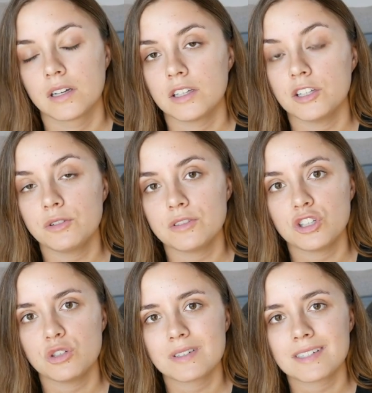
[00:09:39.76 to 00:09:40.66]

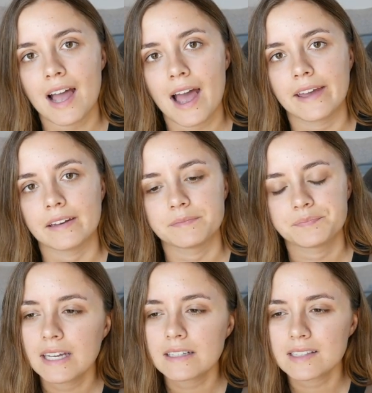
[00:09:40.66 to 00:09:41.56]
You decide.
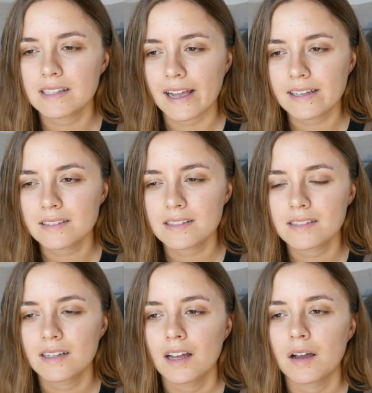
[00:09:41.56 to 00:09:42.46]
It's nice,